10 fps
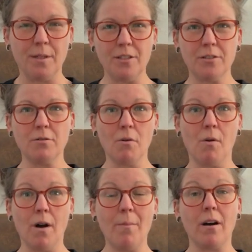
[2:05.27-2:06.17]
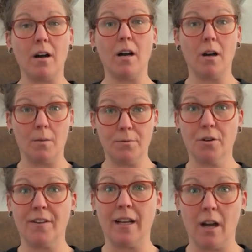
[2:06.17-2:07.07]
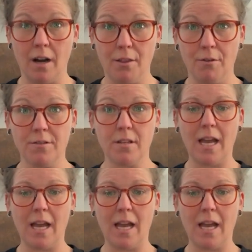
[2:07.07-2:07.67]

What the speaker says: We just grow up observing others.